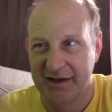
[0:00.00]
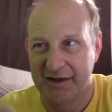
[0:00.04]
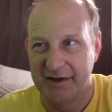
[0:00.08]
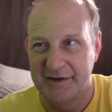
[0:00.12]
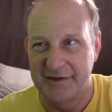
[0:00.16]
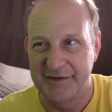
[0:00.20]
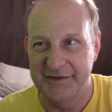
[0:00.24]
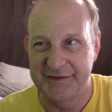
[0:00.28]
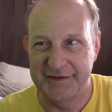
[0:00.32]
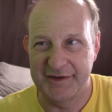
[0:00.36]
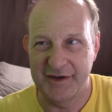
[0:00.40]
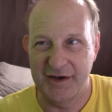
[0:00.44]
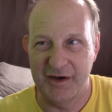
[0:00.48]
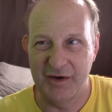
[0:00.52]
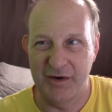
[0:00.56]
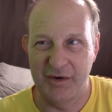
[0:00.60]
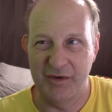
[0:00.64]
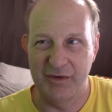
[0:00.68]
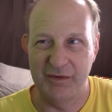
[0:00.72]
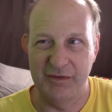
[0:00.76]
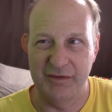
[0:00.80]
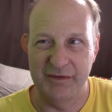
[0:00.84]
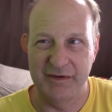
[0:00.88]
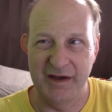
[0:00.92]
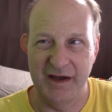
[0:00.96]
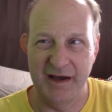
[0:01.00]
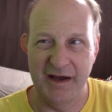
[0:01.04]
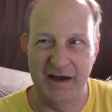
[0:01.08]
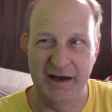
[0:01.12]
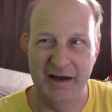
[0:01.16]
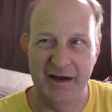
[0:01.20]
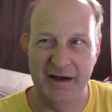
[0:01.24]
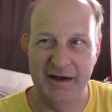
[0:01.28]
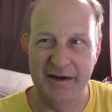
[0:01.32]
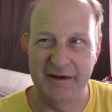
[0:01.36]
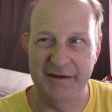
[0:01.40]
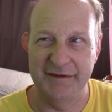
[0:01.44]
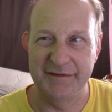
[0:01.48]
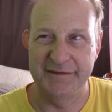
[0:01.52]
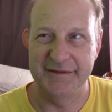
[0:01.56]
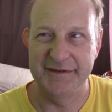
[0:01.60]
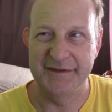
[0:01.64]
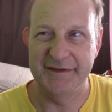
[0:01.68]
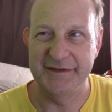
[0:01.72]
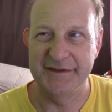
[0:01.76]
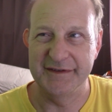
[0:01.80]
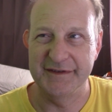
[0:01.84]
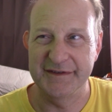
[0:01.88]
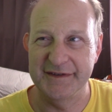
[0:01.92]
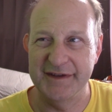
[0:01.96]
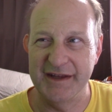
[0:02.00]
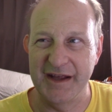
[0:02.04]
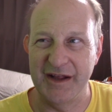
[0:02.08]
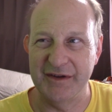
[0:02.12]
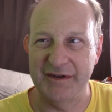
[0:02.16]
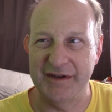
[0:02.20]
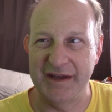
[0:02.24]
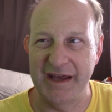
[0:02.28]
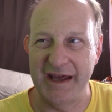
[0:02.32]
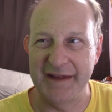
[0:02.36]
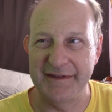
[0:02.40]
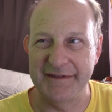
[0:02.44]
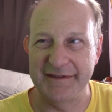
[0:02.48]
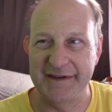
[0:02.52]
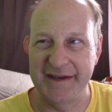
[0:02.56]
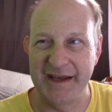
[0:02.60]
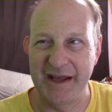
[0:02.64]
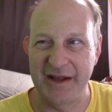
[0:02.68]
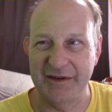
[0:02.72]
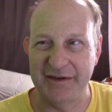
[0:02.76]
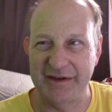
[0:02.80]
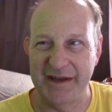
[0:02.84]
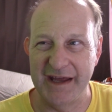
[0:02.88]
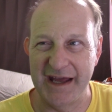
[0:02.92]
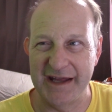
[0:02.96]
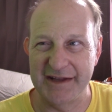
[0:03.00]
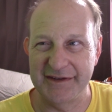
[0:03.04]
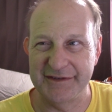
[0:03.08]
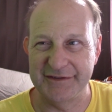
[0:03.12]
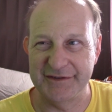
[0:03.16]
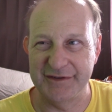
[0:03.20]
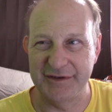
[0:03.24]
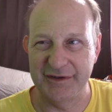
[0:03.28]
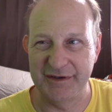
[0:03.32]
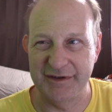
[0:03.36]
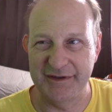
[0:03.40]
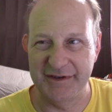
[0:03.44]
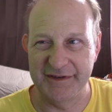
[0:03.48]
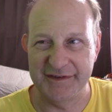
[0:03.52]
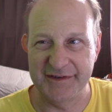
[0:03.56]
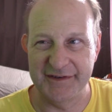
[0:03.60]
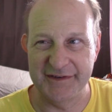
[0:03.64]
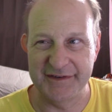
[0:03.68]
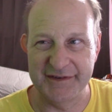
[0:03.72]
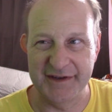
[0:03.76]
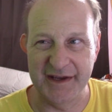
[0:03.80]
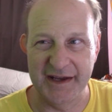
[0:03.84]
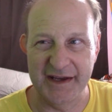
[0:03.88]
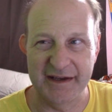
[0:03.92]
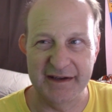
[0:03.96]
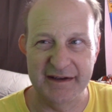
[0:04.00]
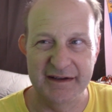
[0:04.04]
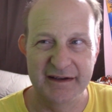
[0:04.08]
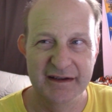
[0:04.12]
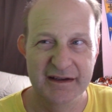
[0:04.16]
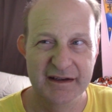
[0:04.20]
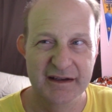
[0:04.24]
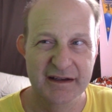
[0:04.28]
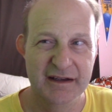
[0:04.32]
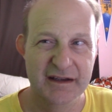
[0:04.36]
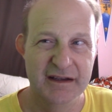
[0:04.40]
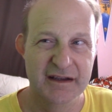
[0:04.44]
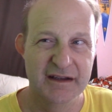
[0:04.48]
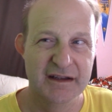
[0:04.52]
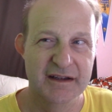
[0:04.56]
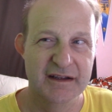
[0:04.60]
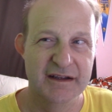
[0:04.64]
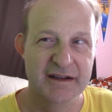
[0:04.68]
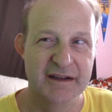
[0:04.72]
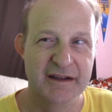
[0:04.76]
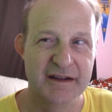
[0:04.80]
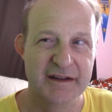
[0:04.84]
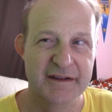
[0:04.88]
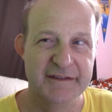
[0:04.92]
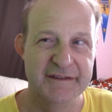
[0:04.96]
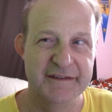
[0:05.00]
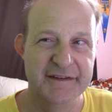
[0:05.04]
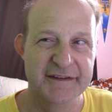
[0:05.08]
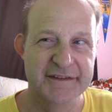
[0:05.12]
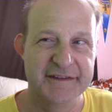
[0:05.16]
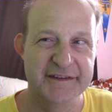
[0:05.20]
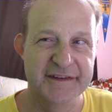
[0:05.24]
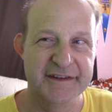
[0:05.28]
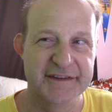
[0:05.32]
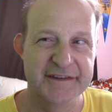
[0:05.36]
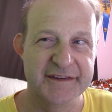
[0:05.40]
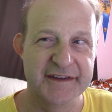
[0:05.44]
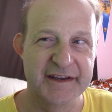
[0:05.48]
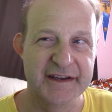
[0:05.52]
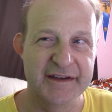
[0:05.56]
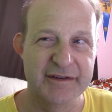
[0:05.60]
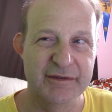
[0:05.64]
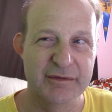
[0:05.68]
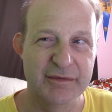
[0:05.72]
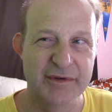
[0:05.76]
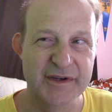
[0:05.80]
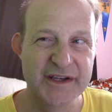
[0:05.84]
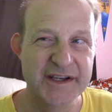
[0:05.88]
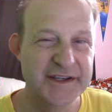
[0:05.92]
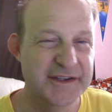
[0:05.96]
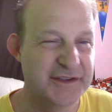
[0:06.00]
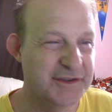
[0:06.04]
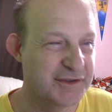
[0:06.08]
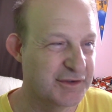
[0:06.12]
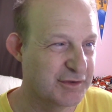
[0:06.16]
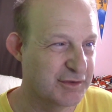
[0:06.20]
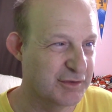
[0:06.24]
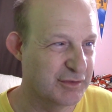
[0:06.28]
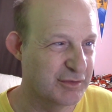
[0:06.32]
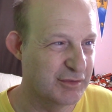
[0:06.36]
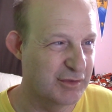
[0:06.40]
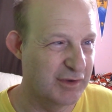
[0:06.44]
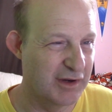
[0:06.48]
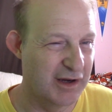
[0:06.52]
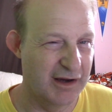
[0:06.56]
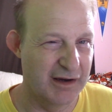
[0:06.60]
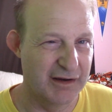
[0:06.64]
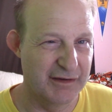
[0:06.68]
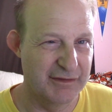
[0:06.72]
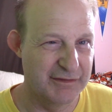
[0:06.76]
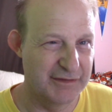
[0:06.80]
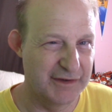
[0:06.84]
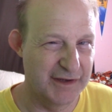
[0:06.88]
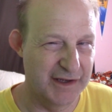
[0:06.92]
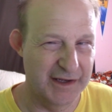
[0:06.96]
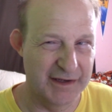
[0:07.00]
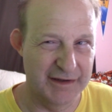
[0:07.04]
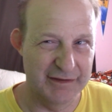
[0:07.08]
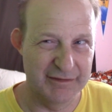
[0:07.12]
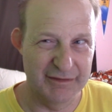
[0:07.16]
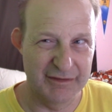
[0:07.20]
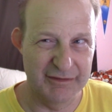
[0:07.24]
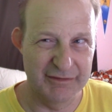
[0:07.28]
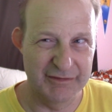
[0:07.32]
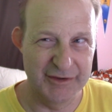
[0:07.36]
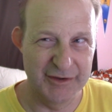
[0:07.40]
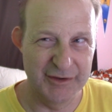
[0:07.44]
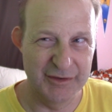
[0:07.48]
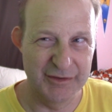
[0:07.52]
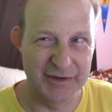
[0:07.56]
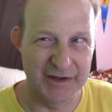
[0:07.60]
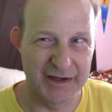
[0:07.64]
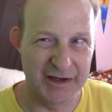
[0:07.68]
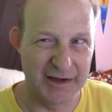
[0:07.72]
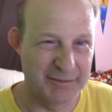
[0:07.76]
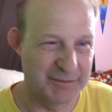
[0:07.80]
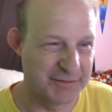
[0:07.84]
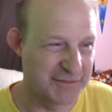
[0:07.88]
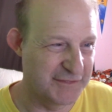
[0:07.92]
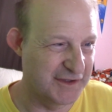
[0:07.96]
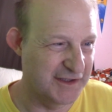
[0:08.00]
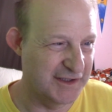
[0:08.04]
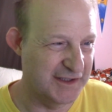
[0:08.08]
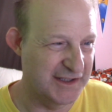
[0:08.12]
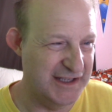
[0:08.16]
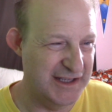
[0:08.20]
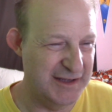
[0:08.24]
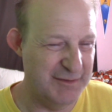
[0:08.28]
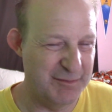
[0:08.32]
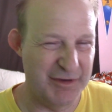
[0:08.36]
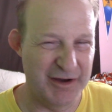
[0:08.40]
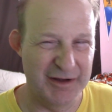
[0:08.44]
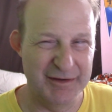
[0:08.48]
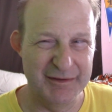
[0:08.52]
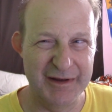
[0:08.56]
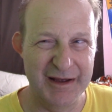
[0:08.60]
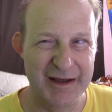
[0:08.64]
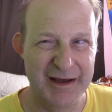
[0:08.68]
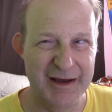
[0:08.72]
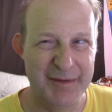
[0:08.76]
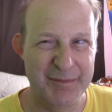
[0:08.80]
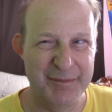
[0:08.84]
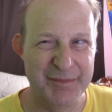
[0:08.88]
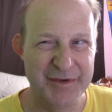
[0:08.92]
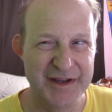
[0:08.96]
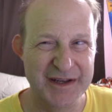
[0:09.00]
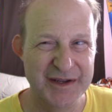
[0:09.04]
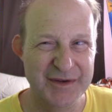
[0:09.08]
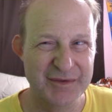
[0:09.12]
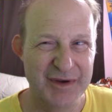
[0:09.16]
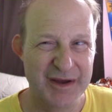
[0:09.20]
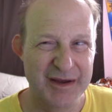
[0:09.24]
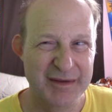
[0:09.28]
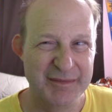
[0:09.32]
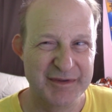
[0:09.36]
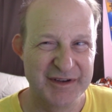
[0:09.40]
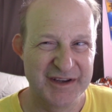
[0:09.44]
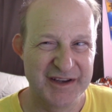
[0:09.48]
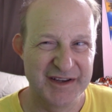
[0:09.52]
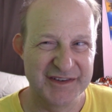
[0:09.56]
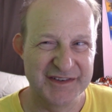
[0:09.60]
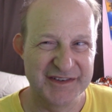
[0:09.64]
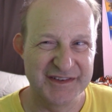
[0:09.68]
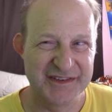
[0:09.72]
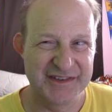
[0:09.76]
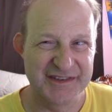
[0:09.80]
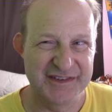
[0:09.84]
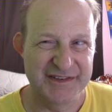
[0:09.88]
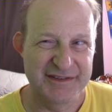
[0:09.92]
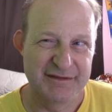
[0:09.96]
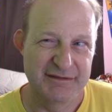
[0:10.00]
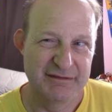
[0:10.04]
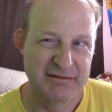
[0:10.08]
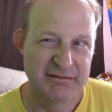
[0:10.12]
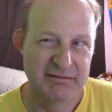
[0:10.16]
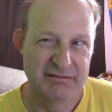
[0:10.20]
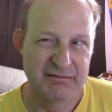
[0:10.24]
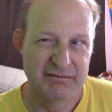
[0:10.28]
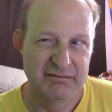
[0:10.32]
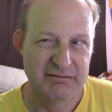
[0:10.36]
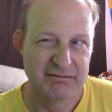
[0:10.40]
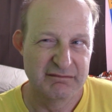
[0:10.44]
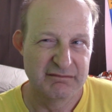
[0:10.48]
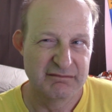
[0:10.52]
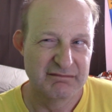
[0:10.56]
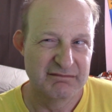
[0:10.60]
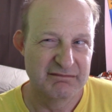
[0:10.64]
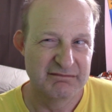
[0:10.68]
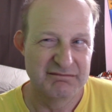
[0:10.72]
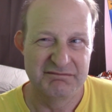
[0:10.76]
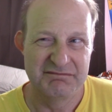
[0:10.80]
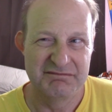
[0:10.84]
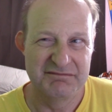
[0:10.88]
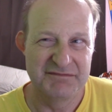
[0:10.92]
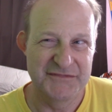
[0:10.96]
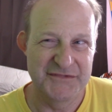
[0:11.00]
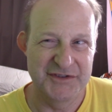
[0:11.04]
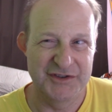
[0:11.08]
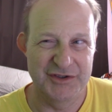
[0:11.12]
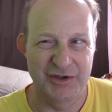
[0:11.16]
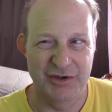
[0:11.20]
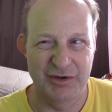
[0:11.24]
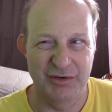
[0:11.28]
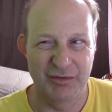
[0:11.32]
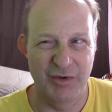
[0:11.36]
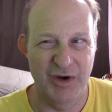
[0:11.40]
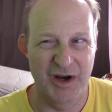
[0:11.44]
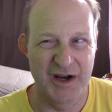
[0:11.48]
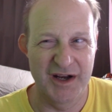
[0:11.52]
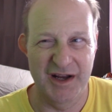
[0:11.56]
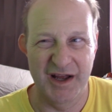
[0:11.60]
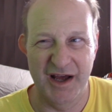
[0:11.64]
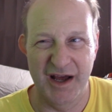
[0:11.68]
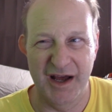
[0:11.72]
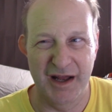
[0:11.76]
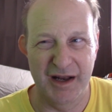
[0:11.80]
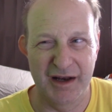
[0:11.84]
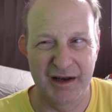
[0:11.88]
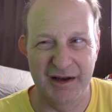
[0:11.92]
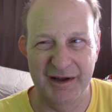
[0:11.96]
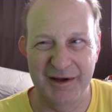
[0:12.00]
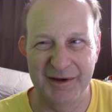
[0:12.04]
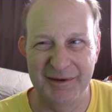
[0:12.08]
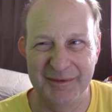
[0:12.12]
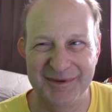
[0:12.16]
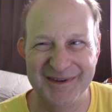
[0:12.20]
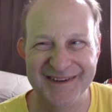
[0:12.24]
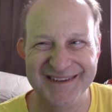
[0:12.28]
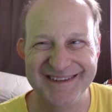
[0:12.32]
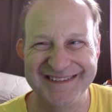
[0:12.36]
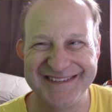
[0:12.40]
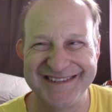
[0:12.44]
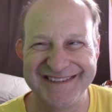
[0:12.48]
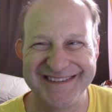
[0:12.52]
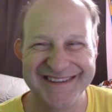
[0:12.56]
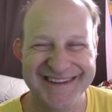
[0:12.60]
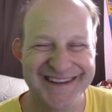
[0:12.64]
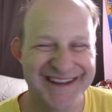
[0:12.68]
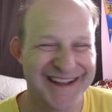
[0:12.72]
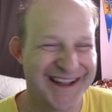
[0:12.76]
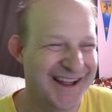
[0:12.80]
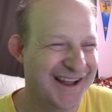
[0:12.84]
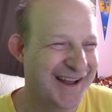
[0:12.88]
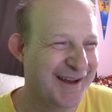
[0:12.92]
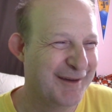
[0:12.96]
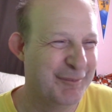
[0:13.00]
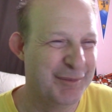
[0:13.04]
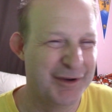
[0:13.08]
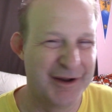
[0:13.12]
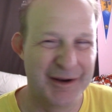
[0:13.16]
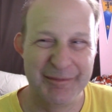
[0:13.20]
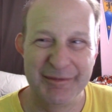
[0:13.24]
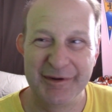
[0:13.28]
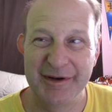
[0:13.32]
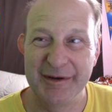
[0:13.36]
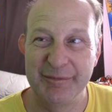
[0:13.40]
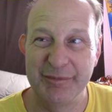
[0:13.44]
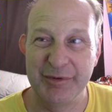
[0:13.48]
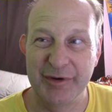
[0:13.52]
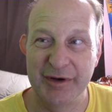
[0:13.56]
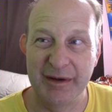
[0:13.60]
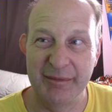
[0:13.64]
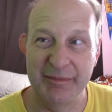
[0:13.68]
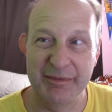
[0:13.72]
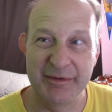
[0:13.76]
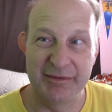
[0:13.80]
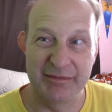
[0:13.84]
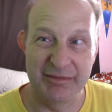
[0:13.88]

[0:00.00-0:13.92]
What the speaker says: So, this is Kal Kat, the Kal Katster, and this is a redo of a review that I'm going to keep on up anyway because it's, sure, why not? but I'm going to put up a